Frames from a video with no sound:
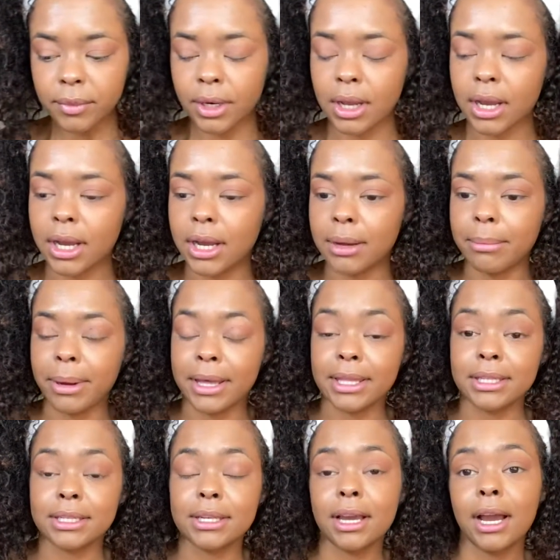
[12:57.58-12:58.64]
by
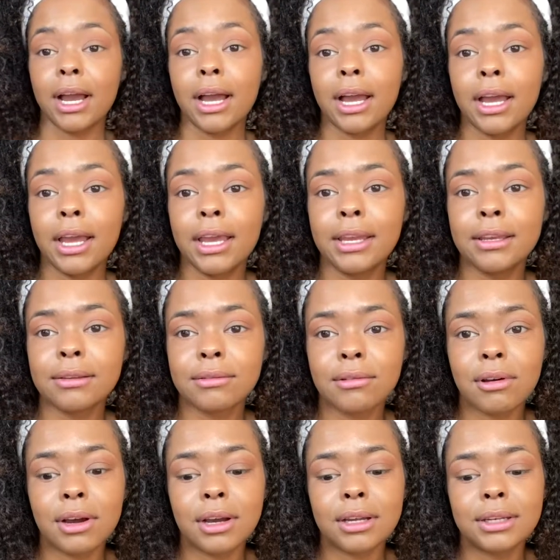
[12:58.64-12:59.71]
this guy
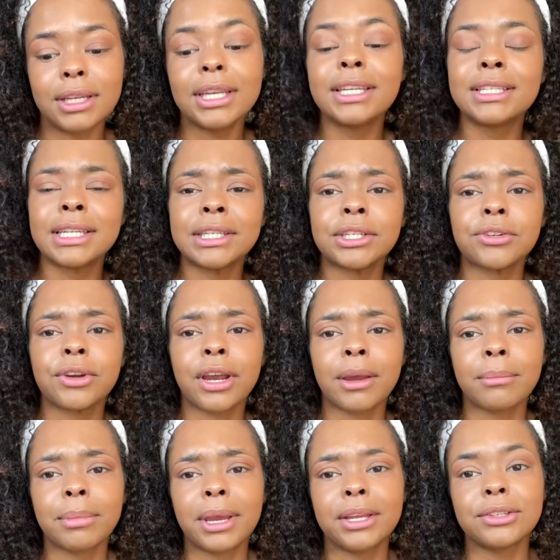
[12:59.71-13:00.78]
on his
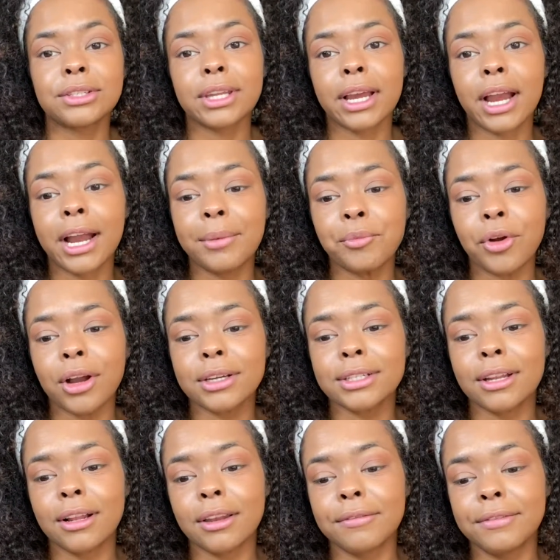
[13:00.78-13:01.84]
Instagram page. It's like, I'm Rock
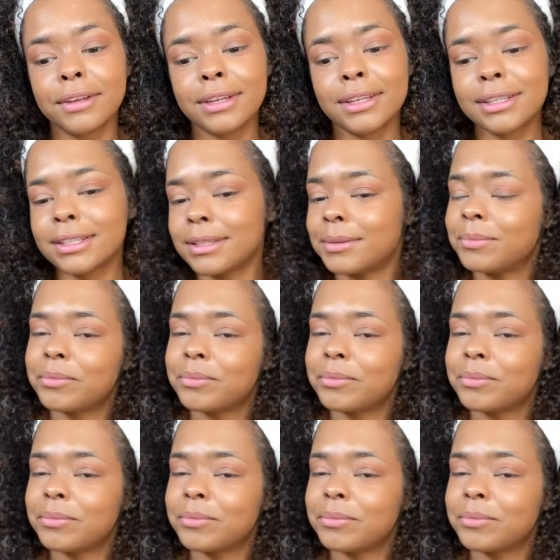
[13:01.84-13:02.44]
Solid Fitness,